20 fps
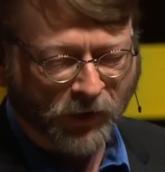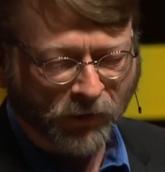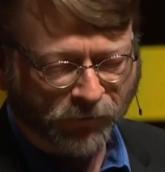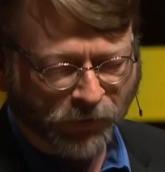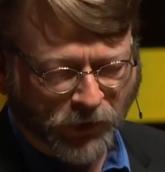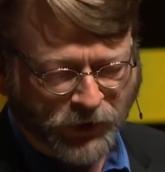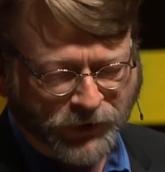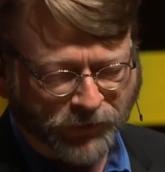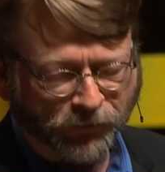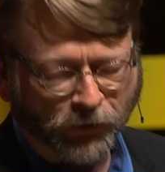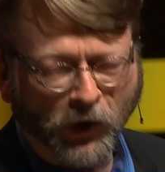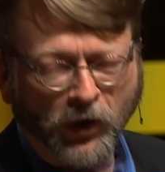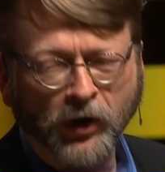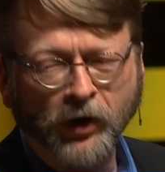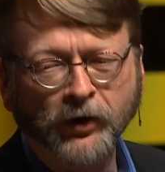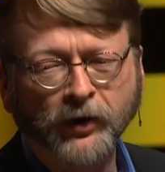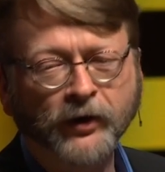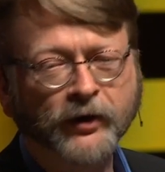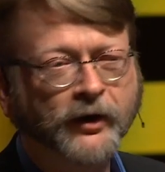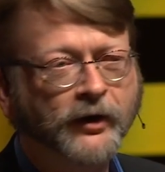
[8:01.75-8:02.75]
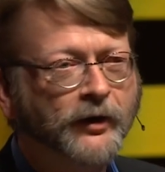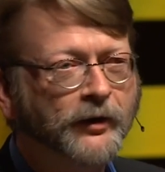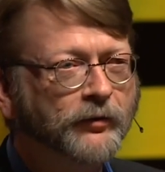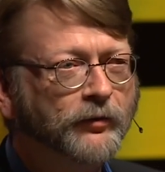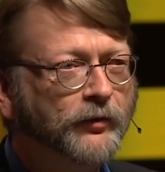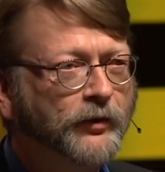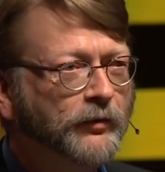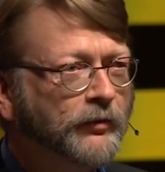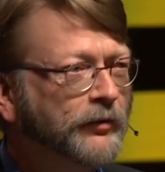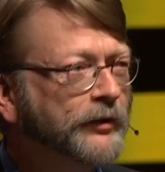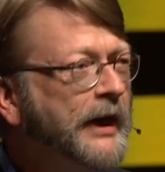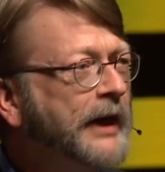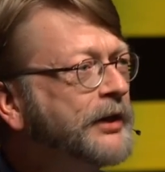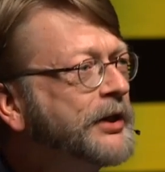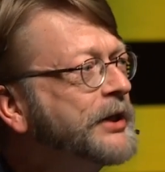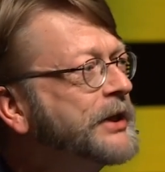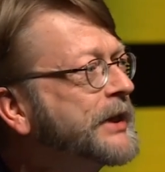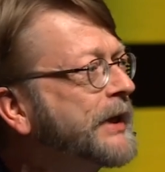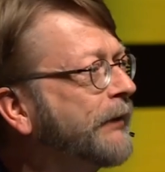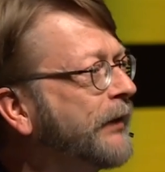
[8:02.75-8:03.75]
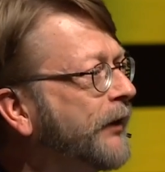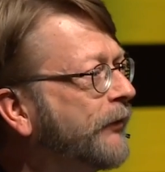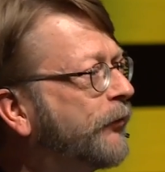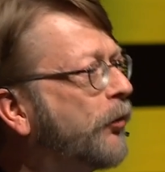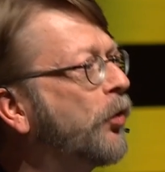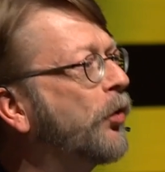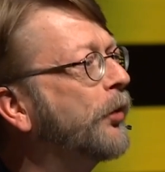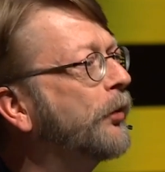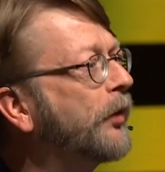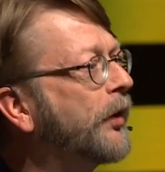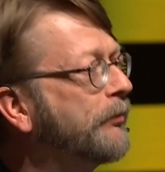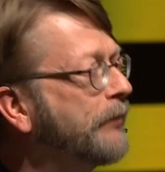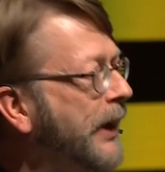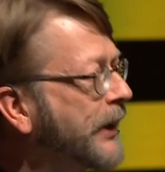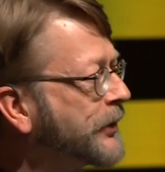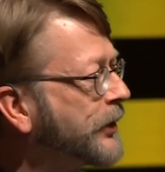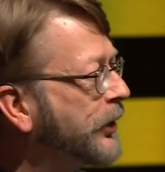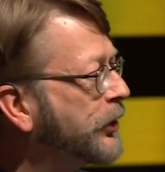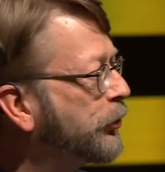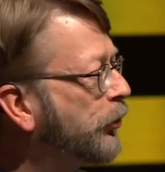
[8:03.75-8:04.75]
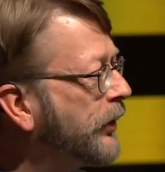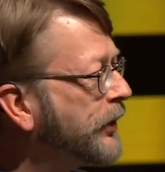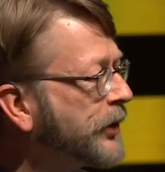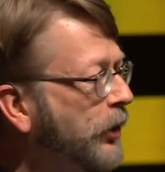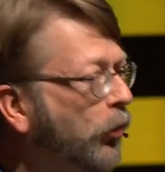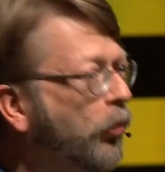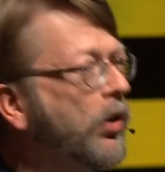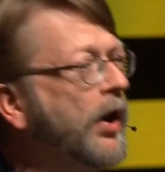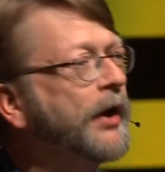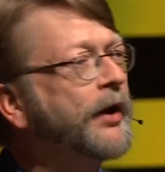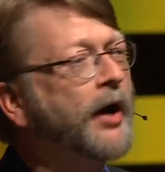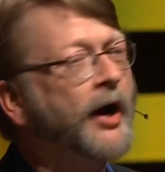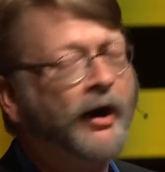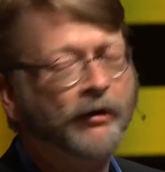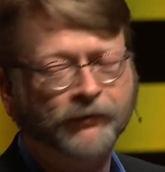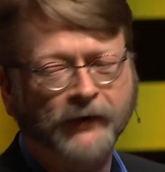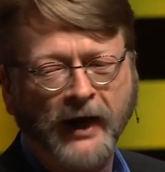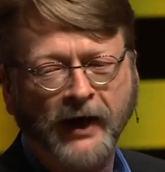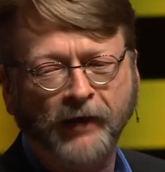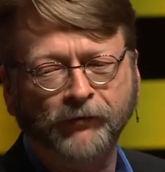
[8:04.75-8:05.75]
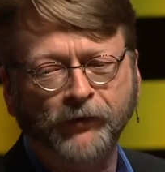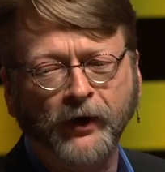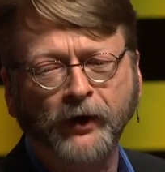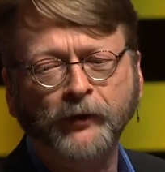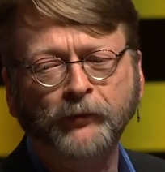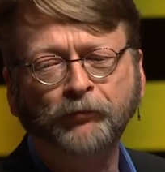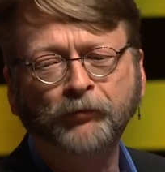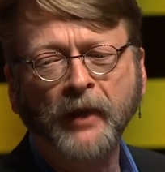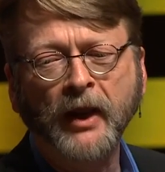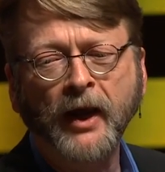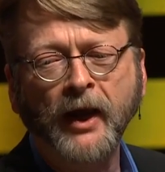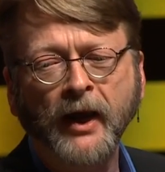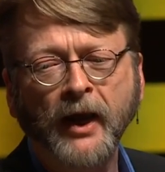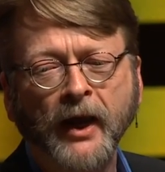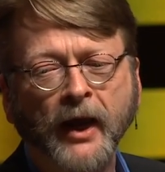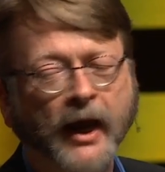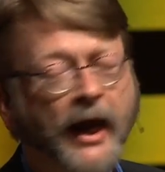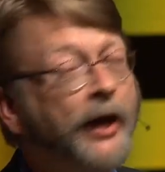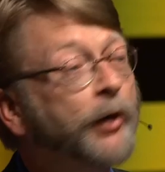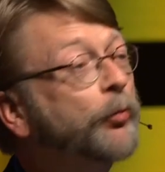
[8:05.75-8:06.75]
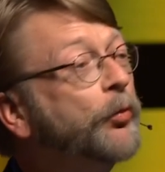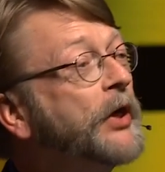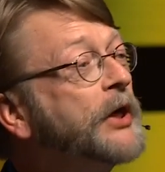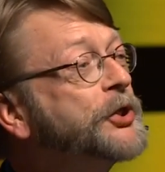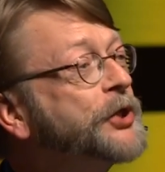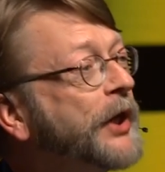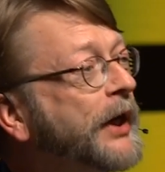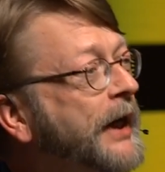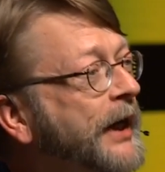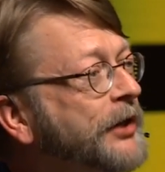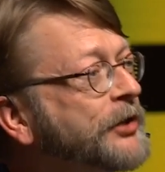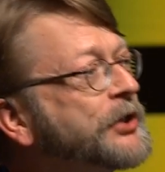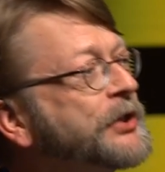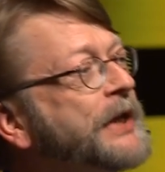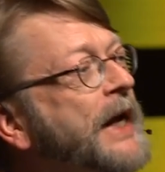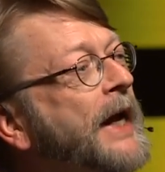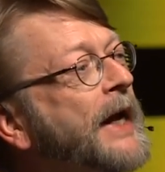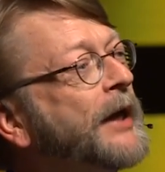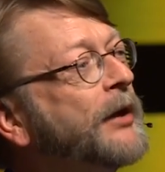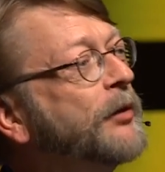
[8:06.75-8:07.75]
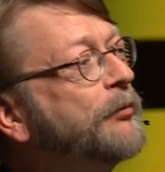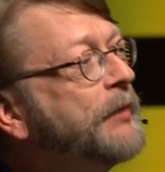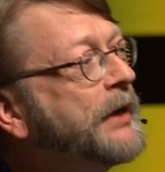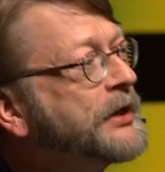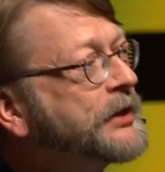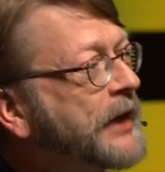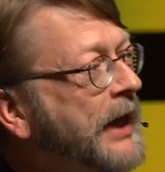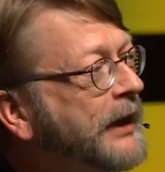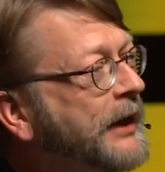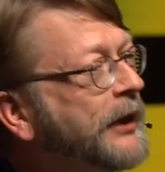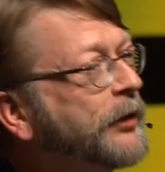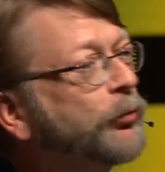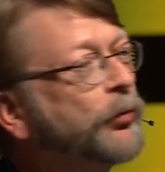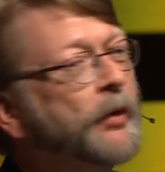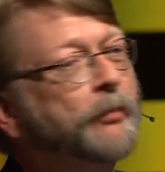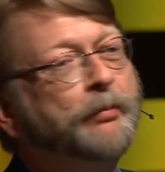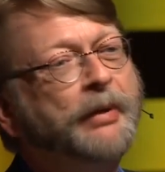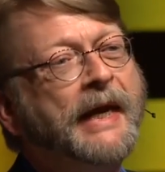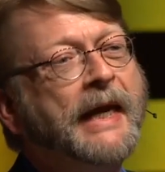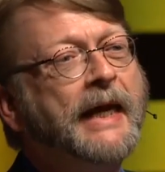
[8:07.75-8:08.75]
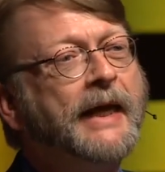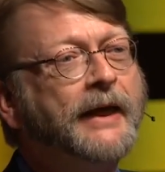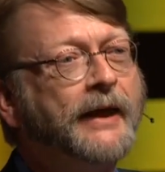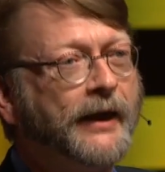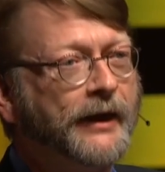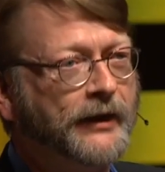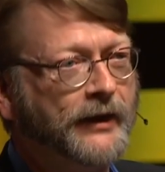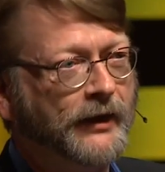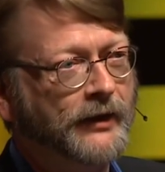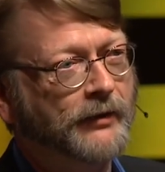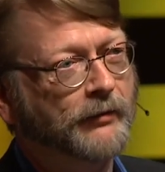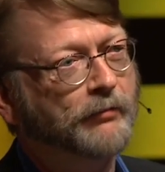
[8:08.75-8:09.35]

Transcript: First of all, the 1974 message was a one-off effort, and we should instead be sending repeated